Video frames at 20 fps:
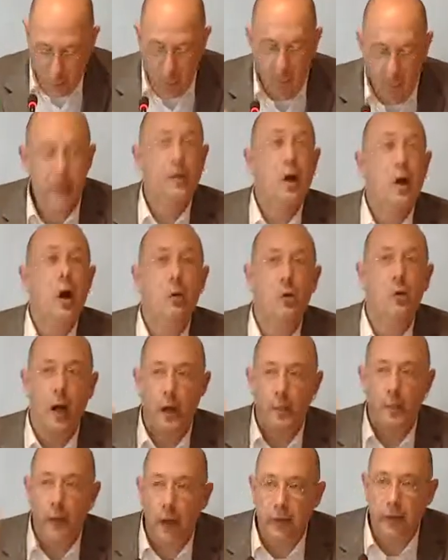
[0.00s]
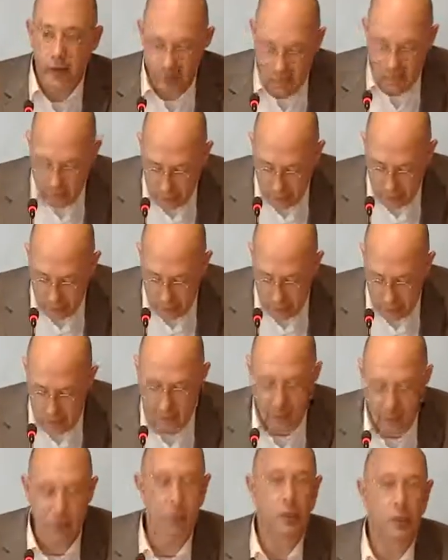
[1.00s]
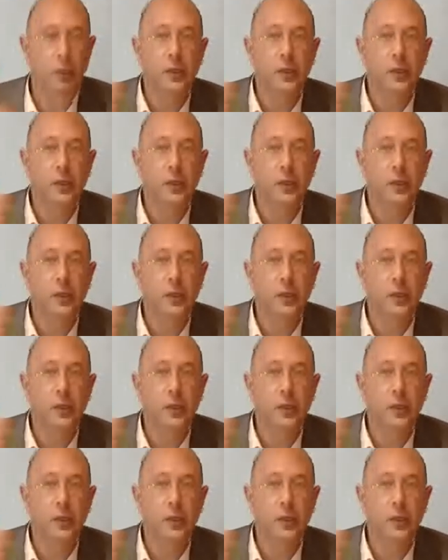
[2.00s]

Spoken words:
We know about eternal values.